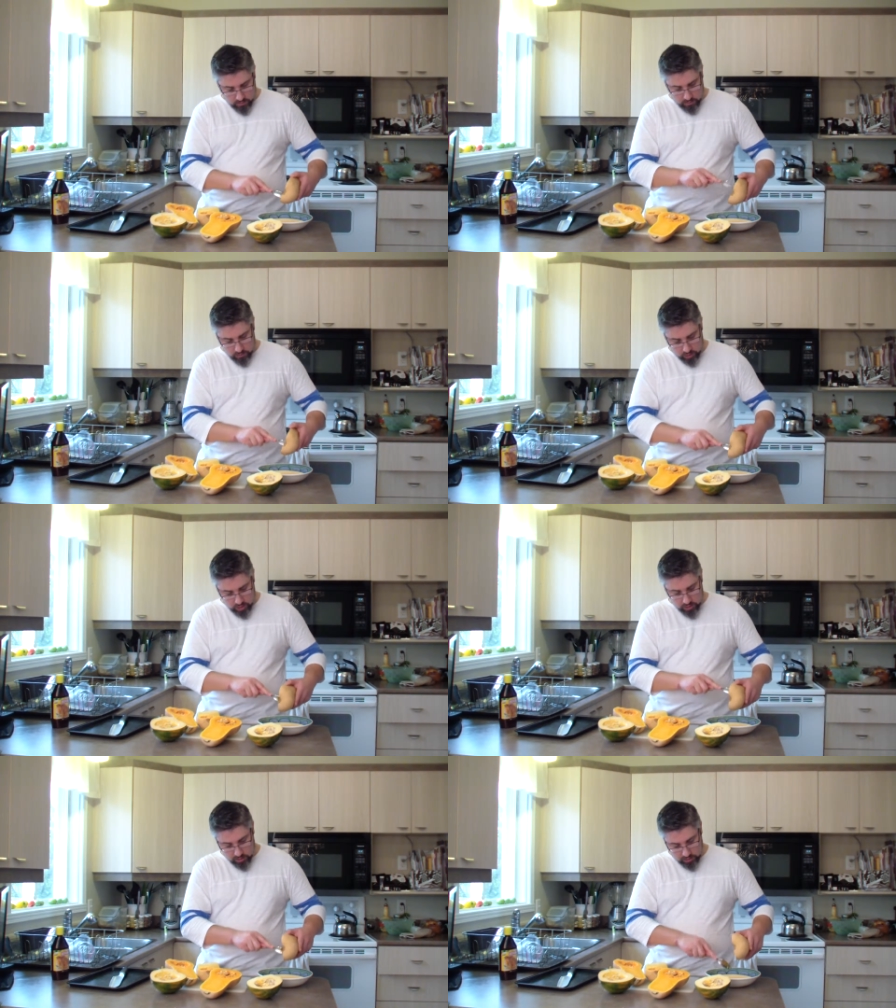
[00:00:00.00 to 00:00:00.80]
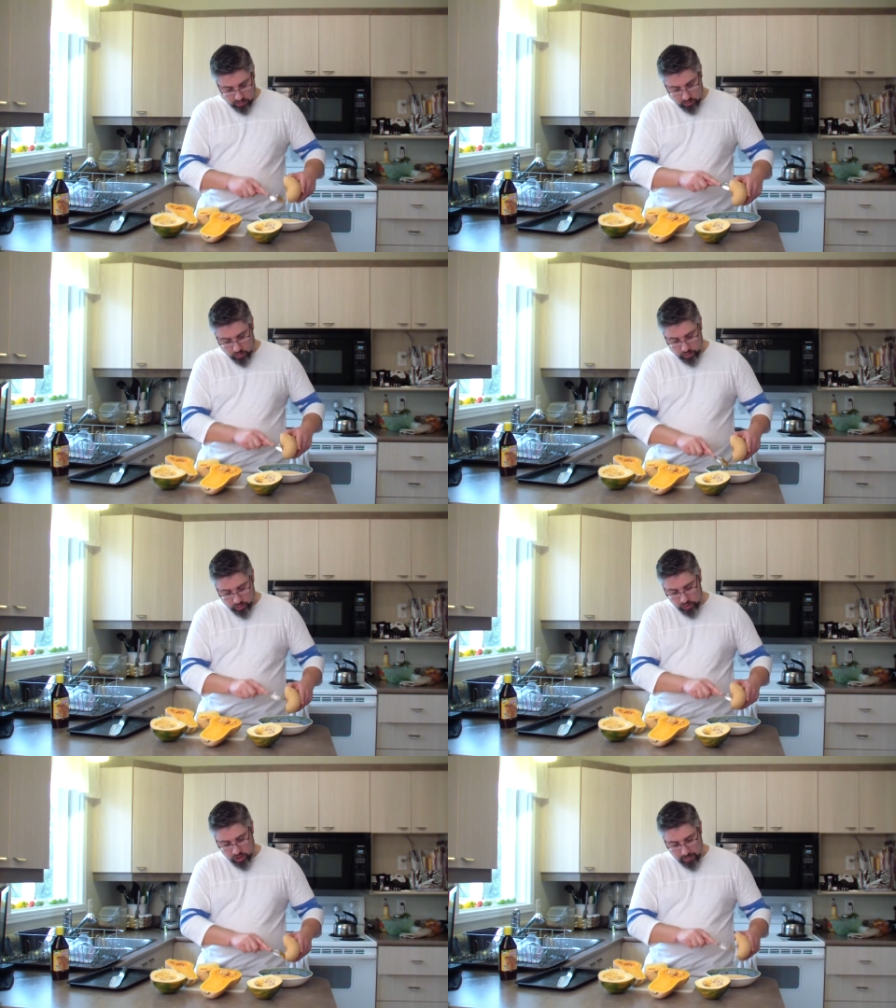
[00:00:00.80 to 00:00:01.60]
So just do a
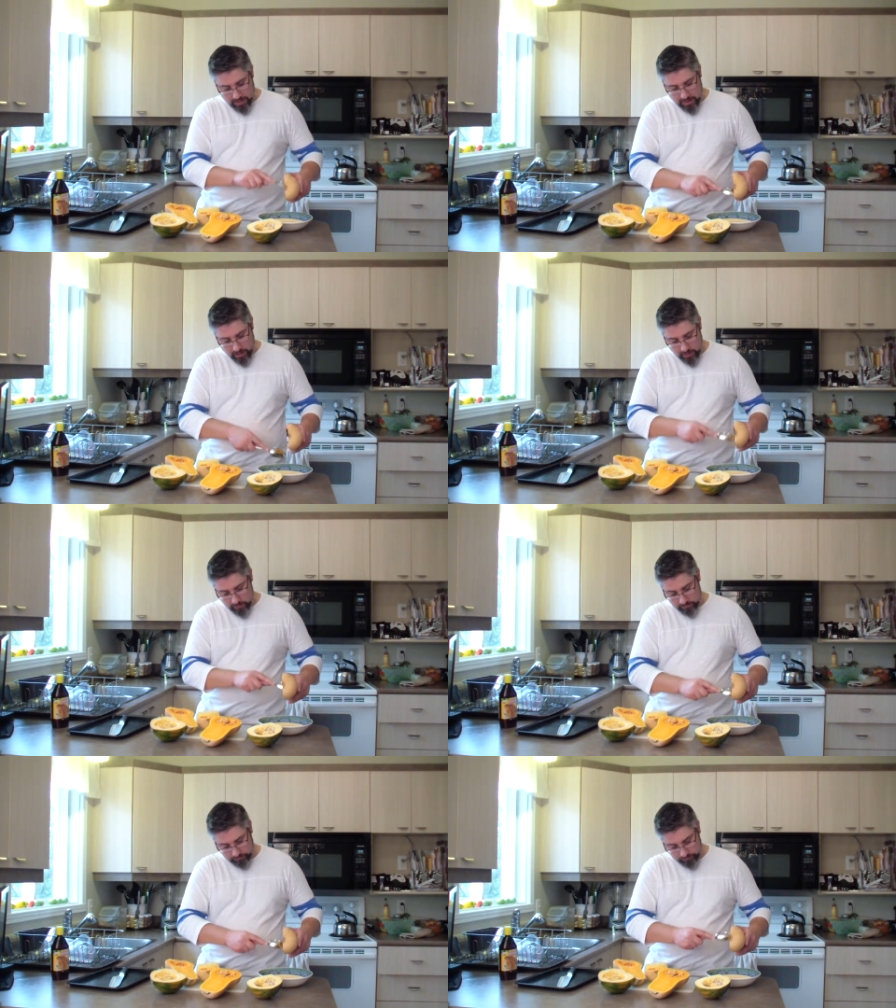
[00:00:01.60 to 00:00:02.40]
good job here.